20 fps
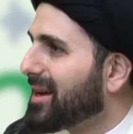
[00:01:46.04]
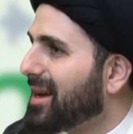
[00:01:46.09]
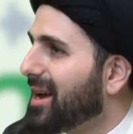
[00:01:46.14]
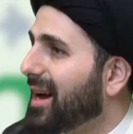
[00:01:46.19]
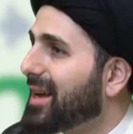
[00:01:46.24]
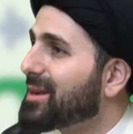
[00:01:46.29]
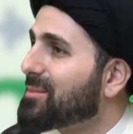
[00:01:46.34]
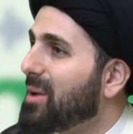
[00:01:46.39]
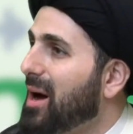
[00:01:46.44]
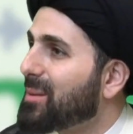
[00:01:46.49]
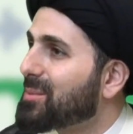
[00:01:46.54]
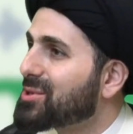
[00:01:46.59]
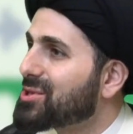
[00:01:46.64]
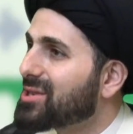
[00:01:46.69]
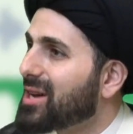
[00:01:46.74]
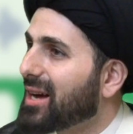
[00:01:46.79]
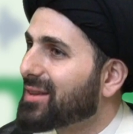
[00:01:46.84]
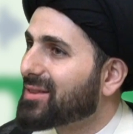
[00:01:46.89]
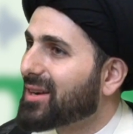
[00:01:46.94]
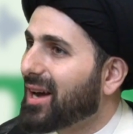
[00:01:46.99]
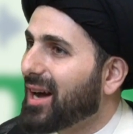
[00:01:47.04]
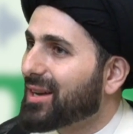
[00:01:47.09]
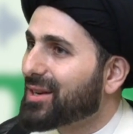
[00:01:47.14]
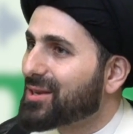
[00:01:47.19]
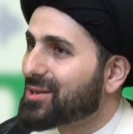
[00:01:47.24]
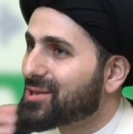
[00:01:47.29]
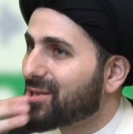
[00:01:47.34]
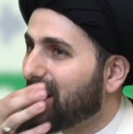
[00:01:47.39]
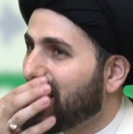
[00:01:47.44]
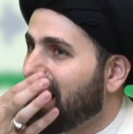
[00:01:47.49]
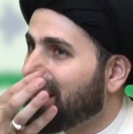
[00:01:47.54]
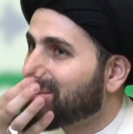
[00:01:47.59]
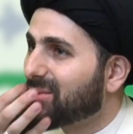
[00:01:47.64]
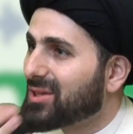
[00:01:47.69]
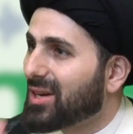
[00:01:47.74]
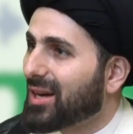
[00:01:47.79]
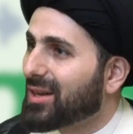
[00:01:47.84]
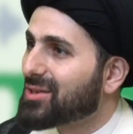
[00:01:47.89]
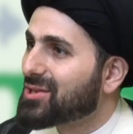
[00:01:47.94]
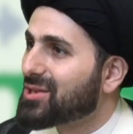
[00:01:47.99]
Al-Imam al-Sadiq alayhi salam
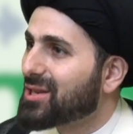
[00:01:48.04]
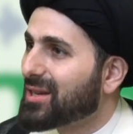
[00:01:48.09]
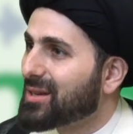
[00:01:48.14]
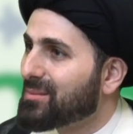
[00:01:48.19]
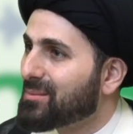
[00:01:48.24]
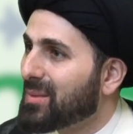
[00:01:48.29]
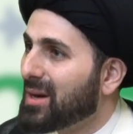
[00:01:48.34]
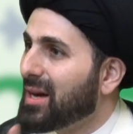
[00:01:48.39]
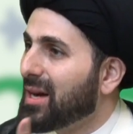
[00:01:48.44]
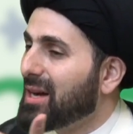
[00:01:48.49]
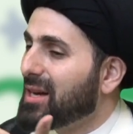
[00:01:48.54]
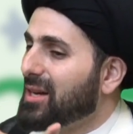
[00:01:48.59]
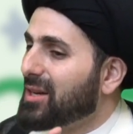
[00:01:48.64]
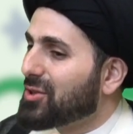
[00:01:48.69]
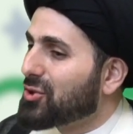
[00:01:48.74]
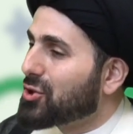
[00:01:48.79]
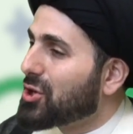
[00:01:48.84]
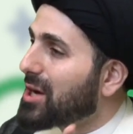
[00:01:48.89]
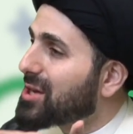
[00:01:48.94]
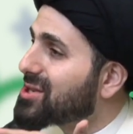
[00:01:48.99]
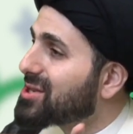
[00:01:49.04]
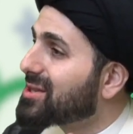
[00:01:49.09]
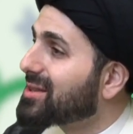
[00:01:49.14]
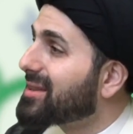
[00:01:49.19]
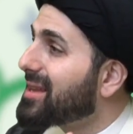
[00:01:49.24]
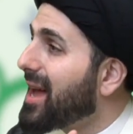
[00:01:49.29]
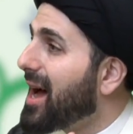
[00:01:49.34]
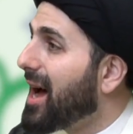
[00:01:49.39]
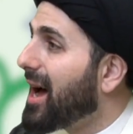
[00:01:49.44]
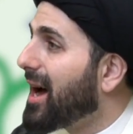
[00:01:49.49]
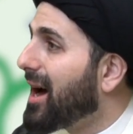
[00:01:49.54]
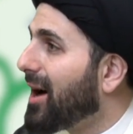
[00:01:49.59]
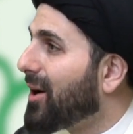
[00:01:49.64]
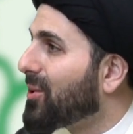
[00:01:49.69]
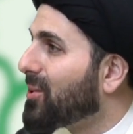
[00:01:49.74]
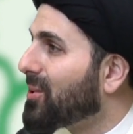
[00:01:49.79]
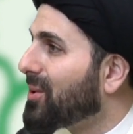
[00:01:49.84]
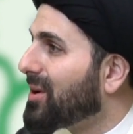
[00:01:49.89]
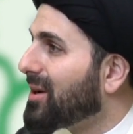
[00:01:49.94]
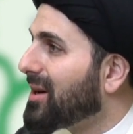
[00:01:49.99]
tells him, just
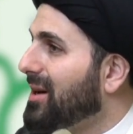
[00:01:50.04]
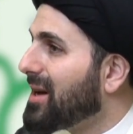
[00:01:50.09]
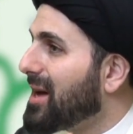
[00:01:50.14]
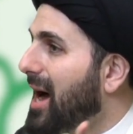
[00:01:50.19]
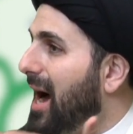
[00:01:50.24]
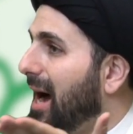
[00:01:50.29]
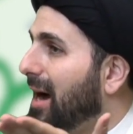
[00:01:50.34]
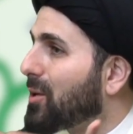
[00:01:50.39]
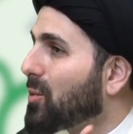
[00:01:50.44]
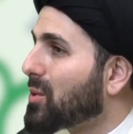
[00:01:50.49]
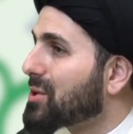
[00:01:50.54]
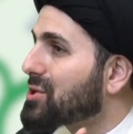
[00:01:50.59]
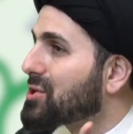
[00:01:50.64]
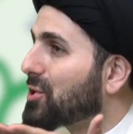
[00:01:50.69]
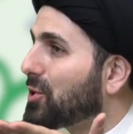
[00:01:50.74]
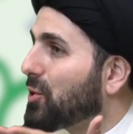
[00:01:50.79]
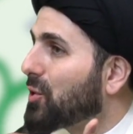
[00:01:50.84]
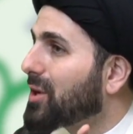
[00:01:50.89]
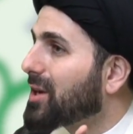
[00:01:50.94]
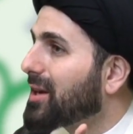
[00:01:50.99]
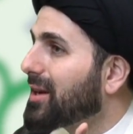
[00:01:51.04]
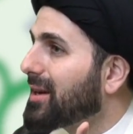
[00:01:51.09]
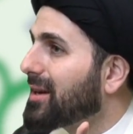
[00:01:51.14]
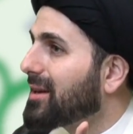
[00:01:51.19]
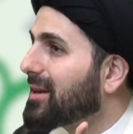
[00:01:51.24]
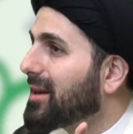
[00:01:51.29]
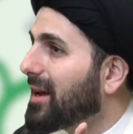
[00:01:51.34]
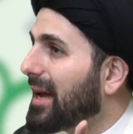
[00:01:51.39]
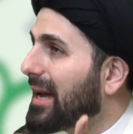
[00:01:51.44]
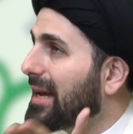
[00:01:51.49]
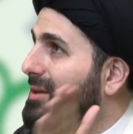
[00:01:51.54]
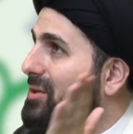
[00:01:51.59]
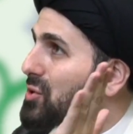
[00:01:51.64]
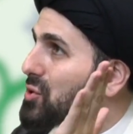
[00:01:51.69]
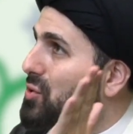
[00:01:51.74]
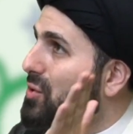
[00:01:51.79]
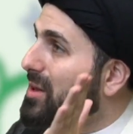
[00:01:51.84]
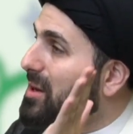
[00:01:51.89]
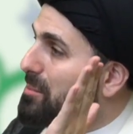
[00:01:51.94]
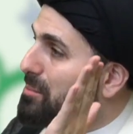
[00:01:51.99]
now I was looking
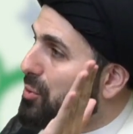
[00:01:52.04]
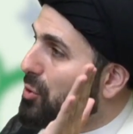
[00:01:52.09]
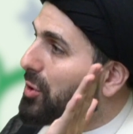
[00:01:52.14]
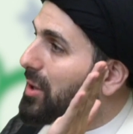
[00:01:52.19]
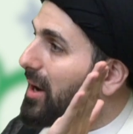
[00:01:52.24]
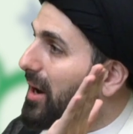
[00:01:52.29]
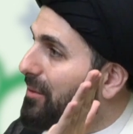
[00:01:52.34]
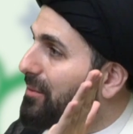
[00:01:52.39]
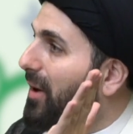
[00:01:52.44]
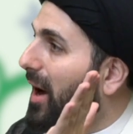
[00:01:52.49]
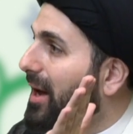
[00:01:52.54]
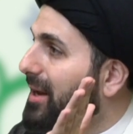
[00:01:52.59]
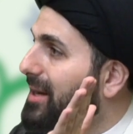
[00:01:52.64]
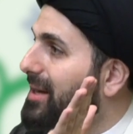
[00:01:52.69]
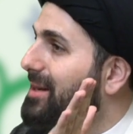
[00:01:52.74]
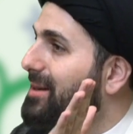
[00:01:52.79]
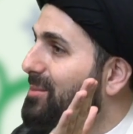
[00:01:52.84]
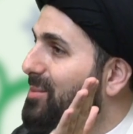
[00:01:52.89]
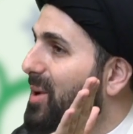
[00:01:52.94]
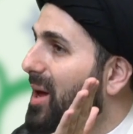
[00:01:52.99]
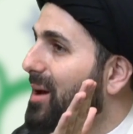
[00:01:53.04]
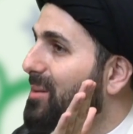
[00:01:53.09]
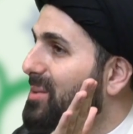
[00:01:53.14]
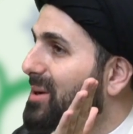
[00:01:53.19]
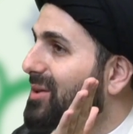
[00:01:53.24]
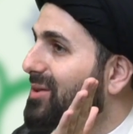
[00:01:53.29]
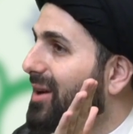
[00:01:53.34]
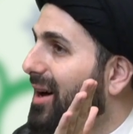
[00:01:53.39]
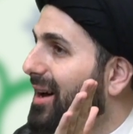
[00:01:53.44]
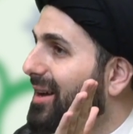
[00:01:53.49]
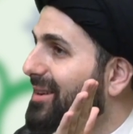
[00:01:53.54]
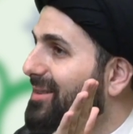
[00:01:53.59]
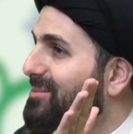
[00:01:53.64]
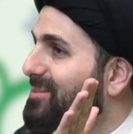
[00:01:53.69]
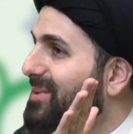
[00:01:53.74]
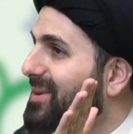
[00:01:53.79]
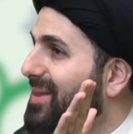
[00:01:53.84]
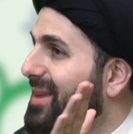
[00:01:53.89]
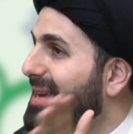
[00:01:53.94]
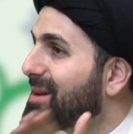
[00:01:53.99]
into the book of Ali ibn Abi Talib.
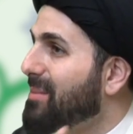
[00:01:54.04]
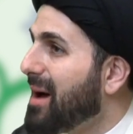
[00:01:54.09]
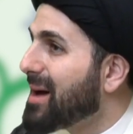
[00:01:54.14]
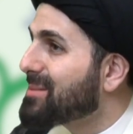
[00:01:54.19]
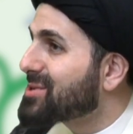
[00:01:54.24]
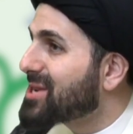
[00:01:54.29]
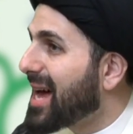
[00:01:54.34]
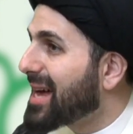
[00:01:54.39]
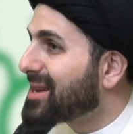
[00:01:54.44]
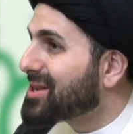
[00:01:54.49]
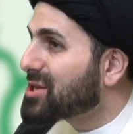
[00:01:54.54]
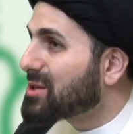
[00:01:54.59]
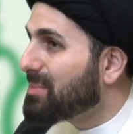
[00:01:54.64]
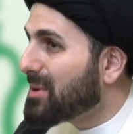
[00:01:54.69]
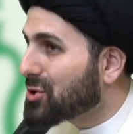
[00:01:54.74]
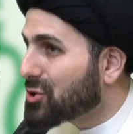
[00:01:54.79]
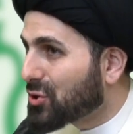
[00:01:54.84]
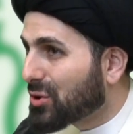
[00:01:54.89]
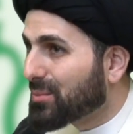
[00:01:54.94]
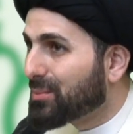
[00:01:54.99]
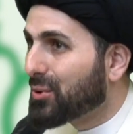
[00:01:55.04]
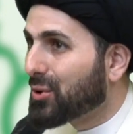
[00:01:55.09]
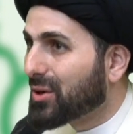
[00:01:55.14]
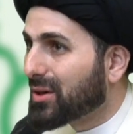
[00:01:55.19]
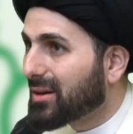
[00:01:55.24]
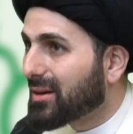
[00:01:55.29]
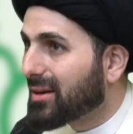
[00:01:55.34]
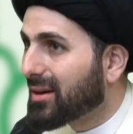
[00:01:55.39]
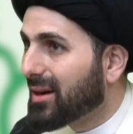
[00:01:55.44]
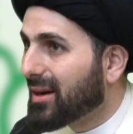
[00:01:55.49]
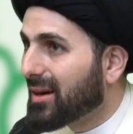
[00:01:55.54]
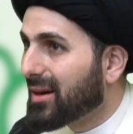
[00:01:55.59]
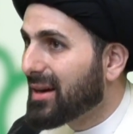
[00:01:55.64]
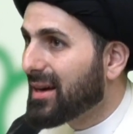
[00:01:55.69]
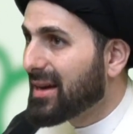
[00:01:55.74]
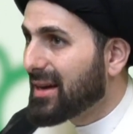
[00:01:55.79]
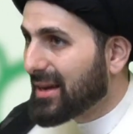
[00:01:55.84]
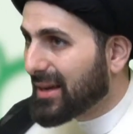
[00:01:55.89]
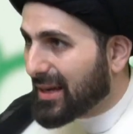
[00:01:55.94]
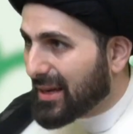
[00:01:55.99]
The Imams had a special book
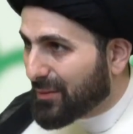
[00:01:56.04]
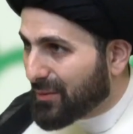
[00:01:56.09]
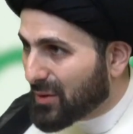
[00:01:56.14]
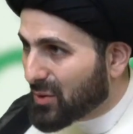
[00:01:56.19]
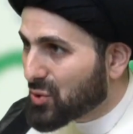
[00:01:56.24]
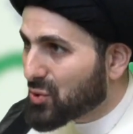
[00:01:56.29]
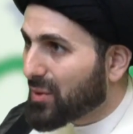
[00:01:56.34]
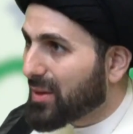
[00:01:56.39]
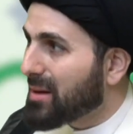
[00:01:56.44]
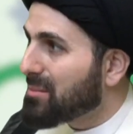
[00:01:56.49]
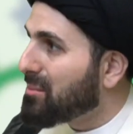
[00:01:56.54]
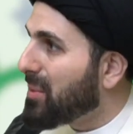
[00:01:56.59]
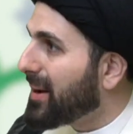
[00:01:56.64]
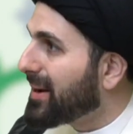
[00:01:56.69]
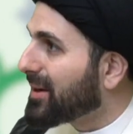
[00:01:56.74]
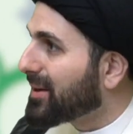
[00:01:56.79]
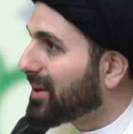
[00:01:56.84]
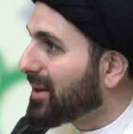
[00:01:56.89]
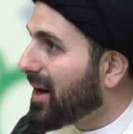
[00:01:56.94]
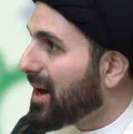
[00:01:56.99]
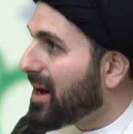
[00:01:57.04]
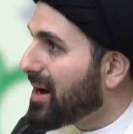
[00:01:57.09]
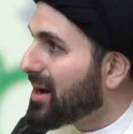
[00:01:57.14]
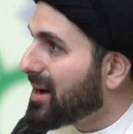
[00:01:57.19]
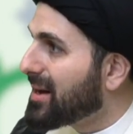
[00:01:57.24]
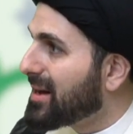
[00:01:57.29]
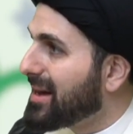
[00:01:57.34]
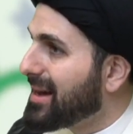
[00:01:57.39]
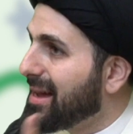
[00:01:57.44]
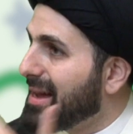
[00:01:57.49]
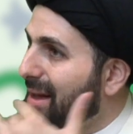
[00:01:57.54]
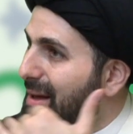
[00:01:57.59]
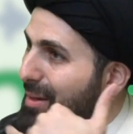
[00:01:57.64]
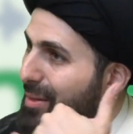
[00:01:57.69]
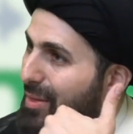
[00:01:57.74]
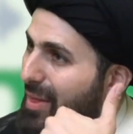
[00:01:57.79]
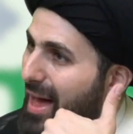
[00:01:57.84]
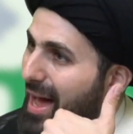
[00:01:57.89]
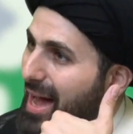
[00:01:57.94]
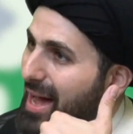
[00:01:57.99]
given to them by Allah
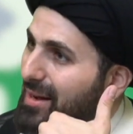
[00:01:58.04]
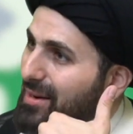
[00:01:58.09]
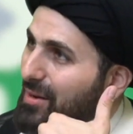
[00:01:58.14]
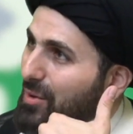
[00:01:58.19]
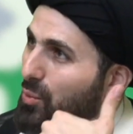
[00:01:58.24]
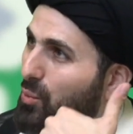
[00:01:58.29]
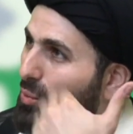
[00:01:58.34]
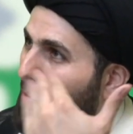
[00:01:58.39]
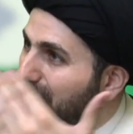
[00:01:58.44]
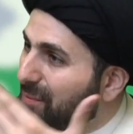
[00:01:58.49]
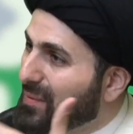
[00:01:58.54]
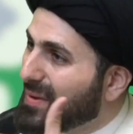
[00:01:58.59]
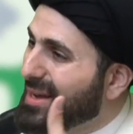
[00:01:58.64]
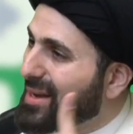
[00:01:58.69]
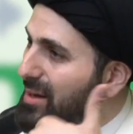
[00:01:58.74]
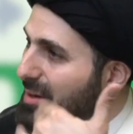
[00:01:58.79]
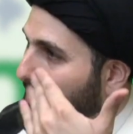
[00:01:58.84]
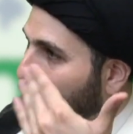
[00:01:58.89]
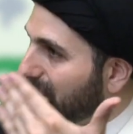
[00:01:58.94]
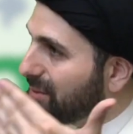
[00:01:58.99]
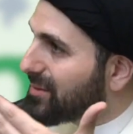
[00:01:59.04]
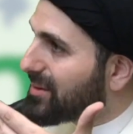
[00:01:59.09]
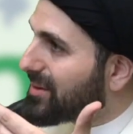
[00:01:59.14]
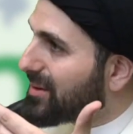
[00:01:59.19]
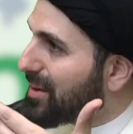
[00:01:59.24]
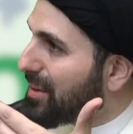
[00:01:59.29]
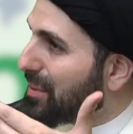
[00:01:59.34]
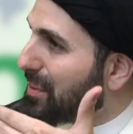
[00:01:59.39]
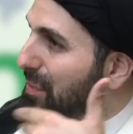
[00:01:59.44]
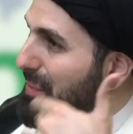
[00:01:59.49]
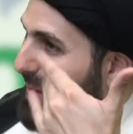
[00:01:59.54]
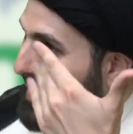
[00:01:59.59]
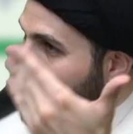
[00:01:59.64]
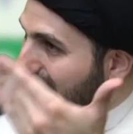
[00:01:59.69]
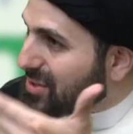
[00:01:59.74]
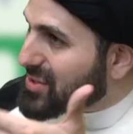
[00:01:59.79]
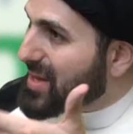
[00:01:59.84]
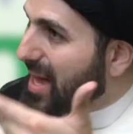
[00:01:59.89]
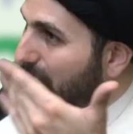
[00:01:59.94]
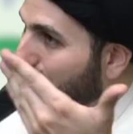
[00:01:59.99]
that revealed
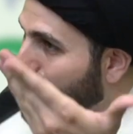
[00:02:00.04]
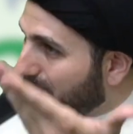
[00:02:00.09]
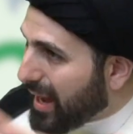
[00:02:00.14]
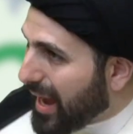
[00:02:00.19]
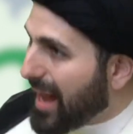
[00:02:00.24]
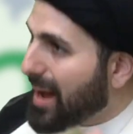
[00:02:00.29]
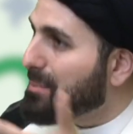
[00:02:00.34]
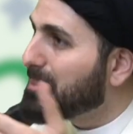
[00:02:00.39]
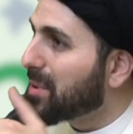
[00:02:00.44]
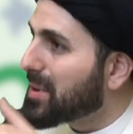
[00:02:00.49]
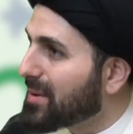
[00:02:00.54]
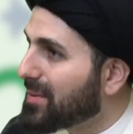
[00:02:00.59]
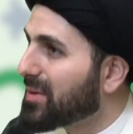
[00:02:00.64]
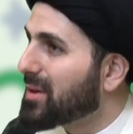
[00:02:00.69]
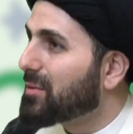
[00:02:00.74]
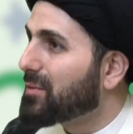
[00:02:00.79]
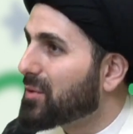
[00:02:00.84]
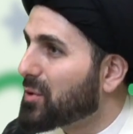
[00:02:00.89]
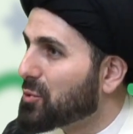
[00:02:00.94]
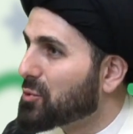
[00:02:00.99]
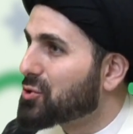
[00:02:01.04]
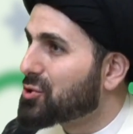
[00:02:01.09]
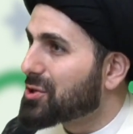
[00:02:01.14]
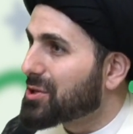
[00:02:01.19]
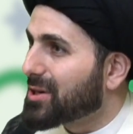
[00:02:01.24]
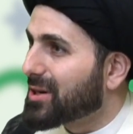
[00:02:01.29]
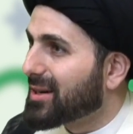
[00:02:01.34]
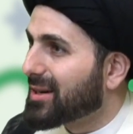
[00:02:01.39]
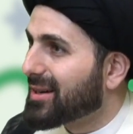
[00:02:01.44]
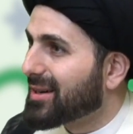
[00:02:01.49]
things that would happen in the future.